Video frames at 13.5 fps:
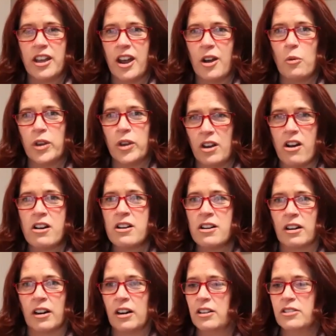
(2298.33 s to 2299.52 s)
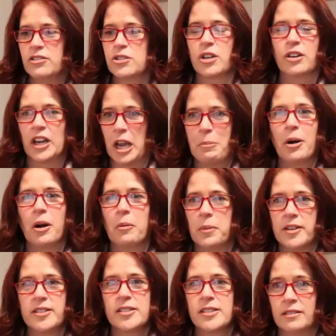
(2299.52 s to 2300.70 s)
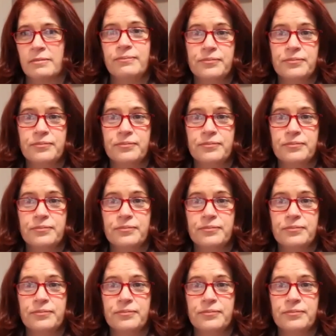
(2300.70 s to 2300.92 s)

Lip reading: that we are serving a purpose.